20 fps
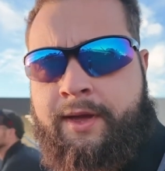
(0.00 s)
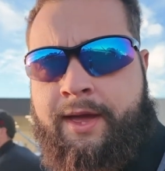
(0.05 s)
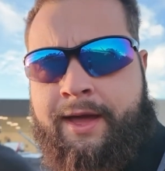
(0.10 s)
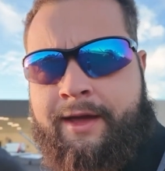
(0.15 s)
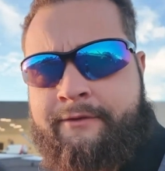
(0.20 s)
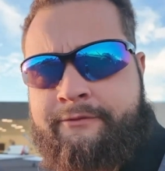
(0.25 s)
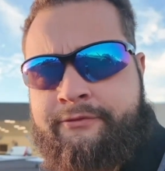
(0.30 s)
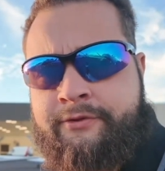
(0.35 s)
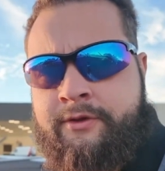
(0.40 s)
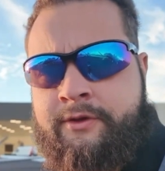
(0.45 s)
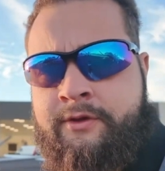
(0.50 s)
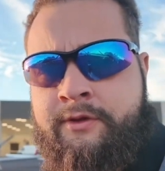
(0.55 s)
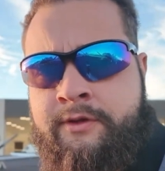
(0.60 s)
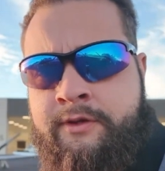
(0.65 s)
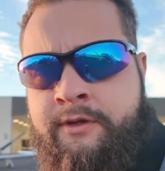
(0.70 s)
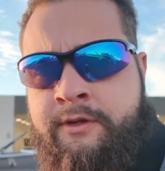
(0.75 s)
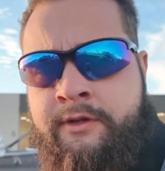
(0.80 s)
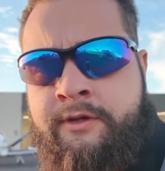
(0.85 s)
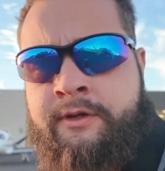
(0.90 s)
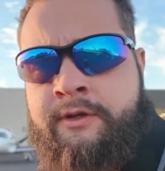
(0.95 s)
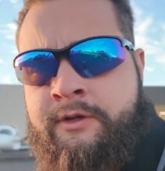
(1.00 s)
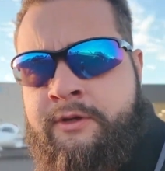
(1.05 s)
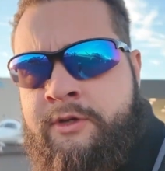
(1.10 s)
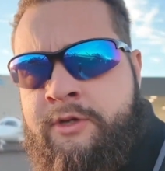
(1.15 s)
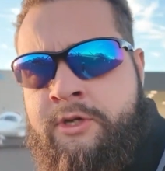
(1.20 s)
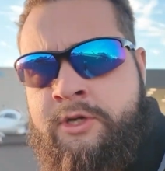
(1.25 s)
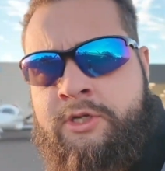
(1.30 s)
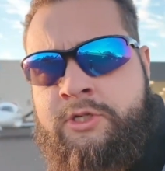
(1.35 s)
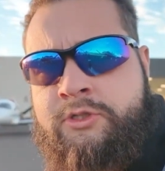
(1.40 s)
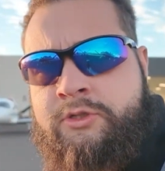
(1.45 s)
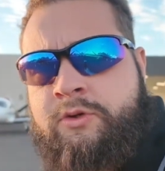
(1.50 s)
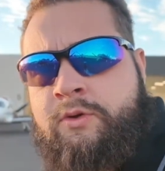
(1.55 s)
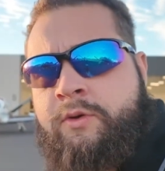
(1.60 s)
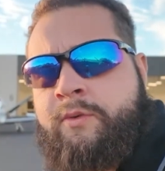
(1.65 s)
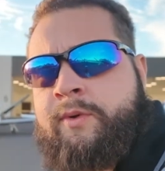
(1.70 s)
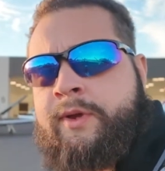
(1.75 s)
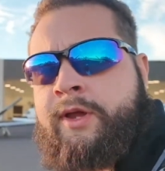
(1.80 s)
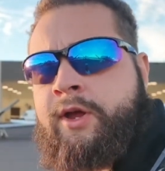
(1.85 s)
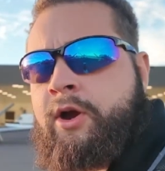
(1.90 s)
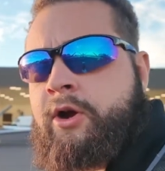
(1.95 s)
have. So what
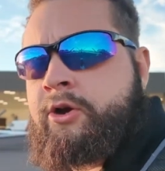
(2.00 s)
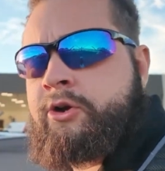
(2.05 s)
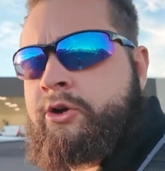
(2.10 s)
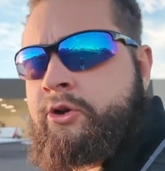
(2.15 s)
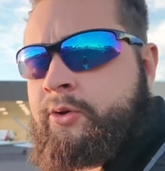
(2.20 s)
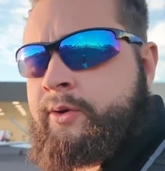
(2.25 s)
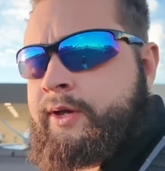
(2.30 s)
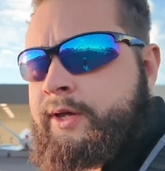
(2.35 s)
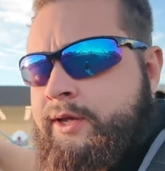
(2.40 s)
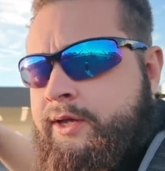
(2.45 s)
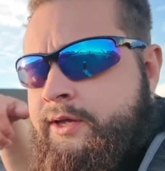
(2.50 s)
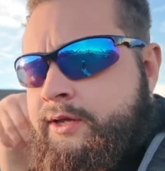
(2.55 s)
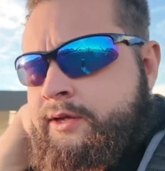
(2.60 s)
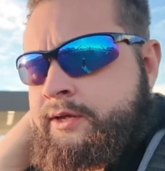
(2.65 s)
we are doing